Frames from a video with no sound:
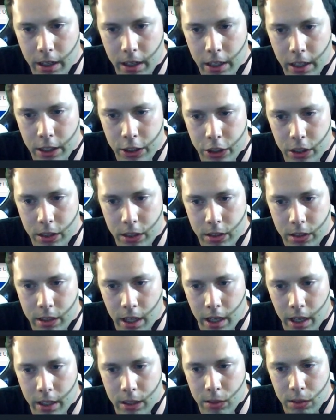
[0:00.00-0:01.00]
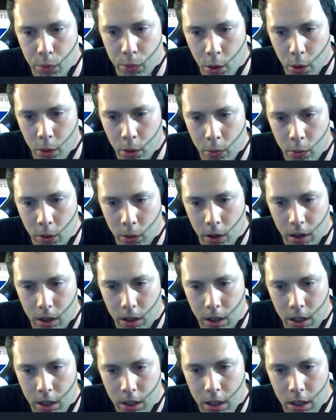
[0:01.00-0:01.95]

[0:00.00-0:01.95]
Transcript: It's just that it's more work.